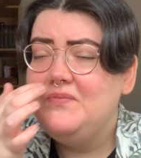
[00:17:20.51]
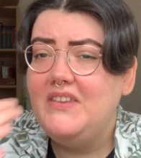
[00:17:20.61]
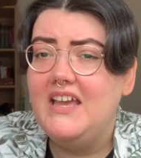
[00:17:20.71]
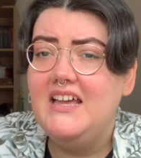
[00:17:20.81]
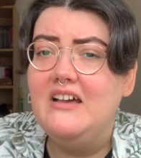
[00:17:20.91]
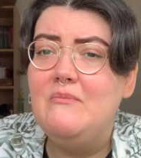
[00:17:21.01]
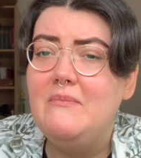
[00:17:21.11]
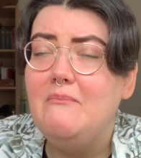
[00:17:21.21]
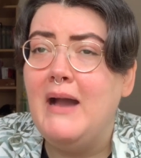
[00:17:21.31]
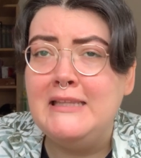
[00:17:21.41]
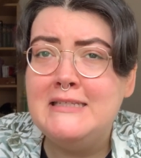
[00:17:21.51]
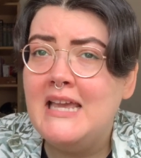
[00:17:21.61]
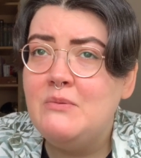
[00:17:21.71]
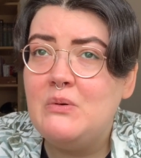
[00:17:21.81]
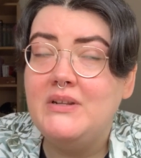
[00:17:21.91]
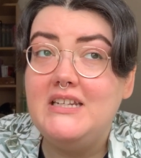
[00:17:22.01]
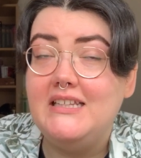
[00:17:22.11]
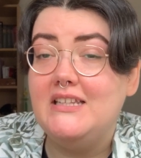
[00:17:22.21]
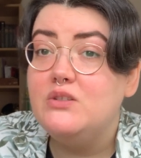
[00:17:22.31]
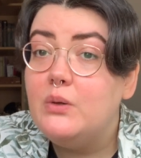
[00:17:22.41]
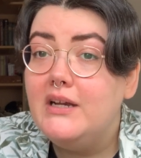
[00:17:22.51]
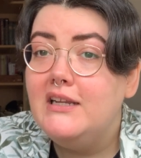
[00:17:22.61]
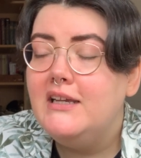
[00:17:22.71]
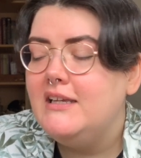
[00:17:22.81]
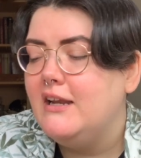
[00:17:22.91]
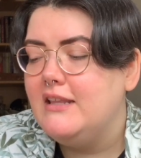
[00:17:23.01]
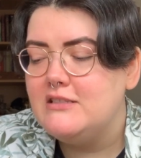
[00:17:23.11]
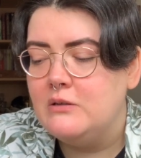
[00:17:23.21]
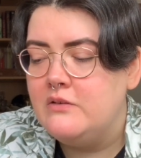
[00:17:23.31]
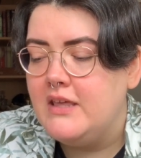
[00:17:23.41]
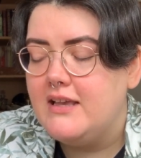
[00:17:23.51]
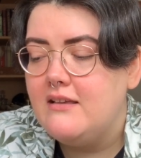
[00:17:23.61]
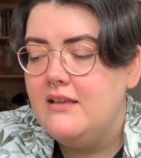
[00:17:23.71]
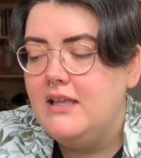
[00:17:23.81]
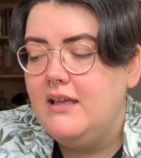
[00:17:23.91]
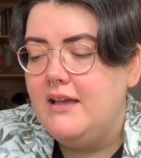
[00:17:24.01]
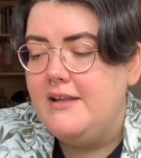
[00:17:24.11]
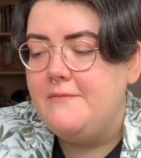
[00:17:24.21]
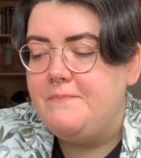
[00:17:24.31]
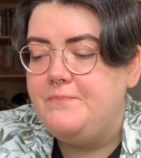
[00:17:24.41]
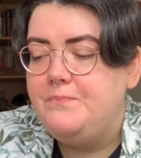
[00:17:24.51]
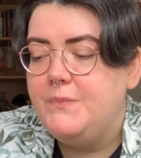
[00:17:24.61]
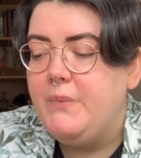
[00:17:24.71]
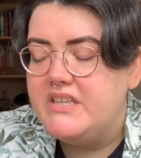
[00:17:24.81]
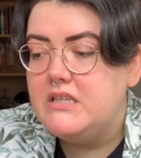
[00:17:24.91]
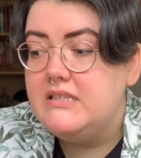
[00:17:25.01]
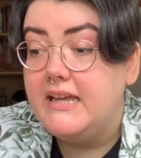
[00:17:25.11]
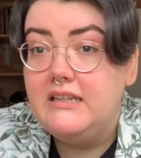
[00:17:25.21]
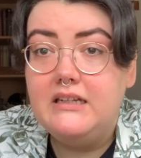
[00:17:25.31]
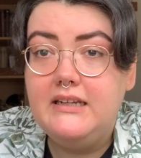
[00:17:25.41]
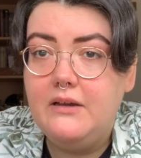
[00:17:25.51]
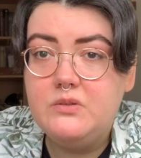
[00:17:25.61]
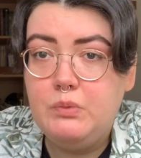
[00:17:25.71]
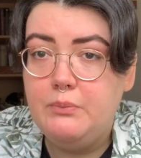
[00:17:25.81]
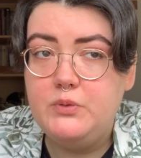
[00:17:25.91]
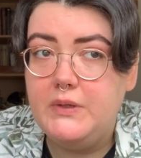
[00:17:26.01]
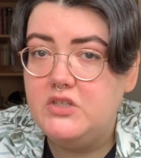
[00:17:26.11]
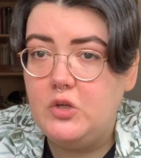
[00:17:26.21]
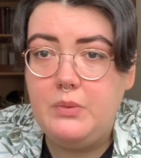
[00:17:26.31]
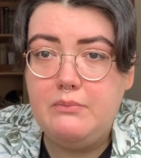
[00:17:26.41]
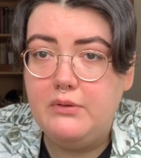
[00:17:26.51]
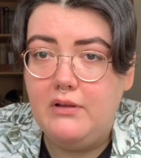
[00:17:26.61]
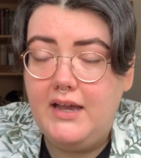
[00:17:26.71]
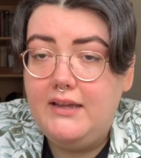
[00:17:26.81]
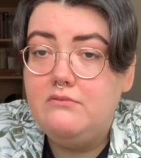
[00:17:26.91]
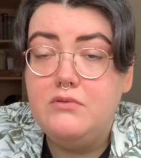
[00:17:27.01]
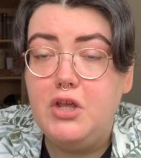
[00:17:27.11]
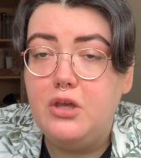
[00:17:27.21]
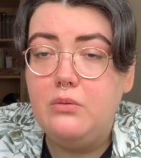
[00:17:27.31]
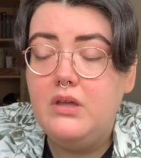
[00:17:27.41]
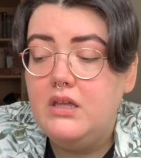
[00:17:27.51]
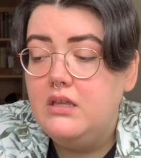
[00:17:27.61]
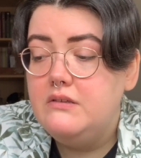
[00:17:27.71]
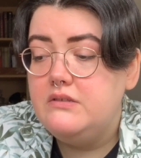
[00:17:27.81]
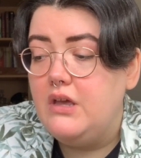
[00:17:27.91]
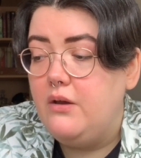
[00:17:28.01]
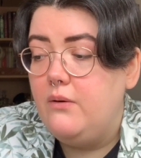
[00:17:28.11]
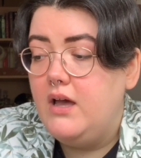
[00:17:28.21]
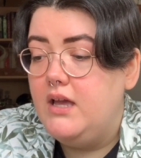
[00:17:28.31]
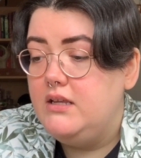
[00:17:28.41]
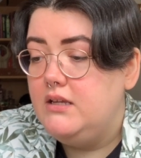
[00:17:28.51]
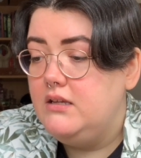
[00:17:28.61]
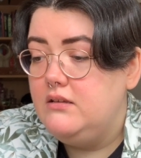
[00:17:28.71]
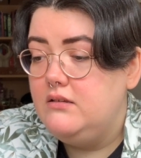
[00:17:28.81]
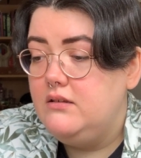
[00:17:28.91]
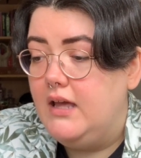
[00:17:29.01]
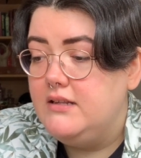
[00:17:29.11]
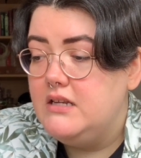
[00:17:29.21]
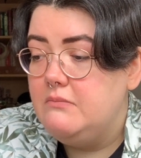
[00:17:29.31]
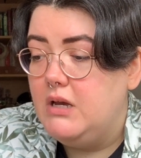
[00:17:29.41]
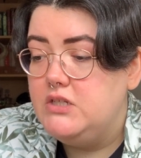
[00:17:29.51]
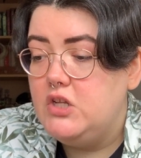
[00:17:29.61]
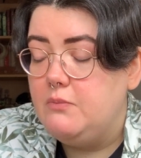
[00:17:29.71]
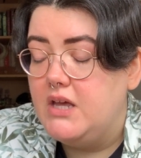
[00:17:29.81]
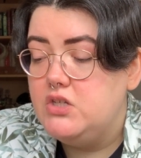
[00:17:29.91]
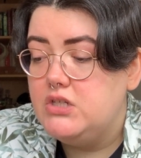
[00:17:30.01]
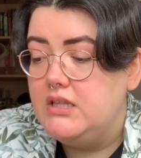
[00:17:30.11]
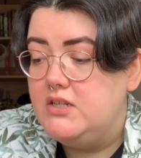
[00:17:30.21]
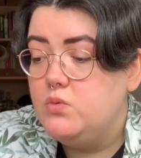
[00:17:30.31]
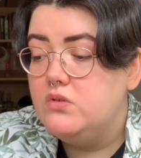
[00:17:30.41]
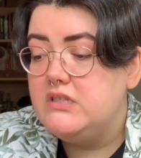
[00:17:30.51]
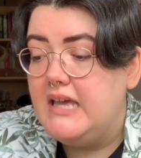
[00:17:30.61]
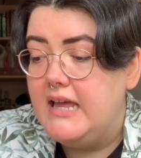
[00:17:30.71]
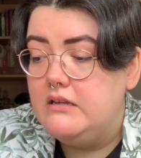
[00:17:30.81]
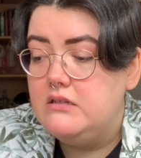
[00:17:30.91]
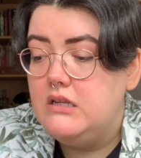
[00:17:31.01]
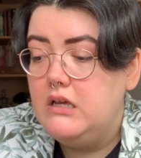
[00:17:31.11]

man the table when you need the toilet, you know, that sort of thing. But as I said, luckily I was put between two people I knew, so I didn't mind too much. And then towards the end,